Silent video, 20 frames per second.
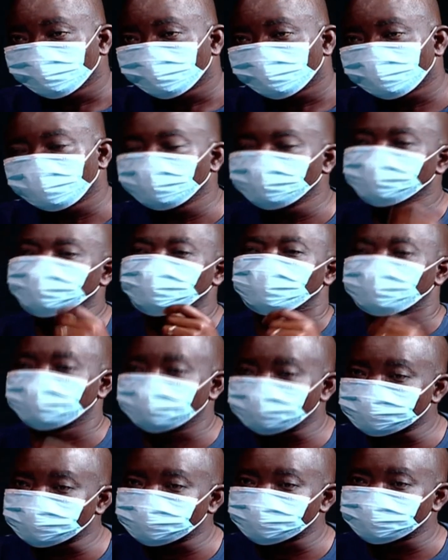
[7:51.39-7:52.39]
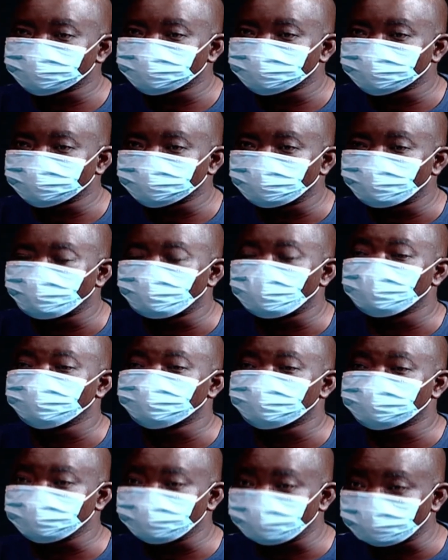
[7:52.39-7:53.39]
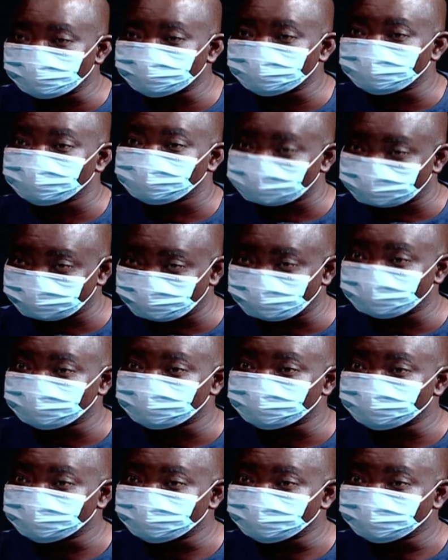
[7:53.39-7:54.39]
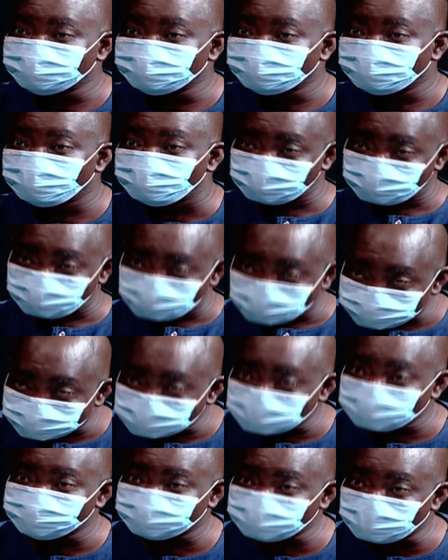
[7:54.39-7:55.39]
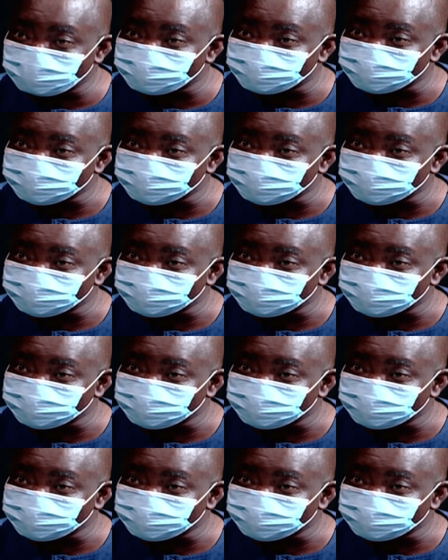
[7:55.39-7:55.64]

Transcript: then that is a very serious indictment on the minister himself. He says